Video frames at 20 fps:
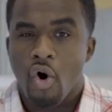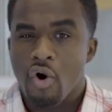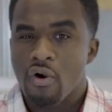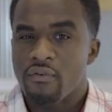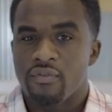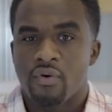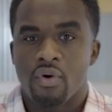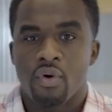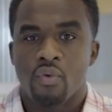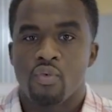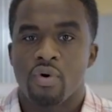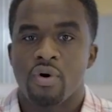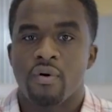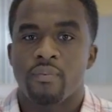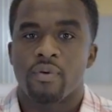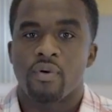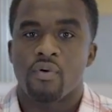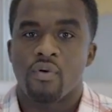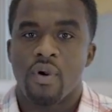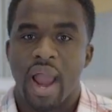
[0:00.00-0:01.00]
Orville and
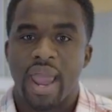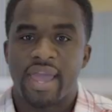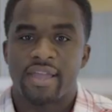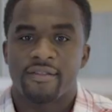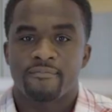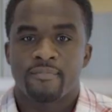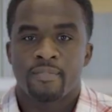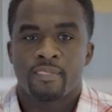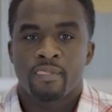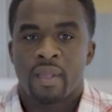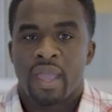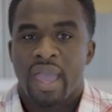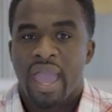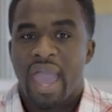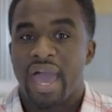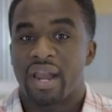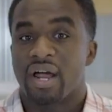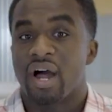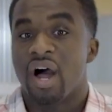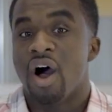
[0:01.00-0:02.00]
Wilbur Wright
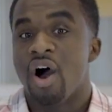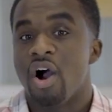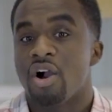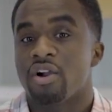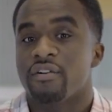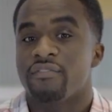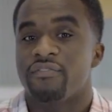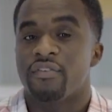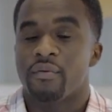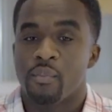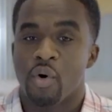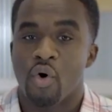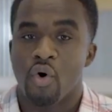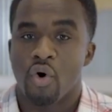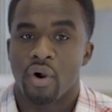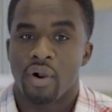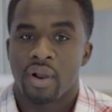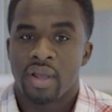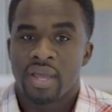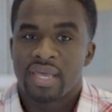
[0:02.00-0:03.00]
had a hunger for
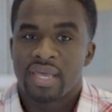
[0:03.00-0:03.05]
more.